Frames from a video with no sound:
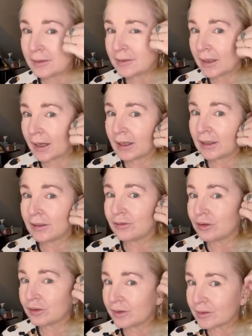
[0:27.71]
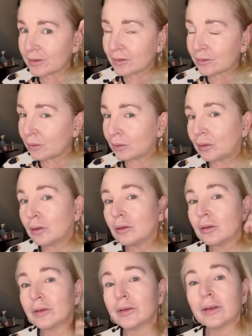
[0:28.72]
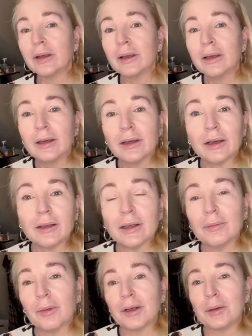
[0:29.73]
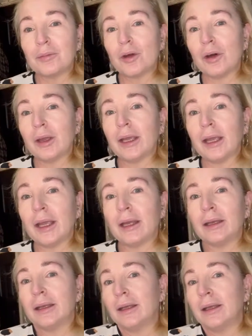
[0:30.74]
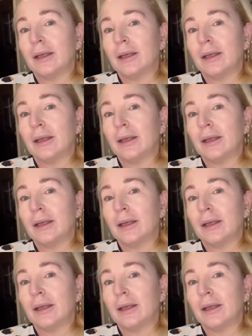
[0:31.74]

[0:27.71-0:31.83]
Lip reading: cage because he squawks. And then when I'm not in,